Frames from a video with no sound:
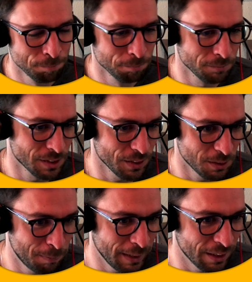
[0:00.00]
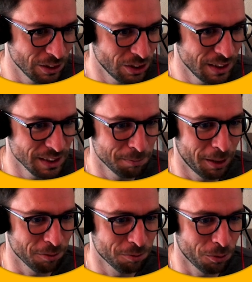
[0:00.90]
So this PNG is
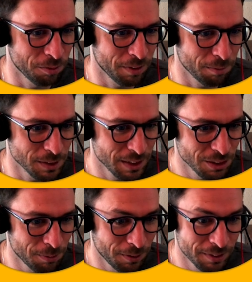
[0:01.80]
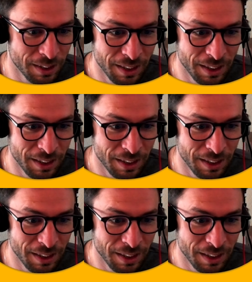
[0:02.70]
about 45% smaller,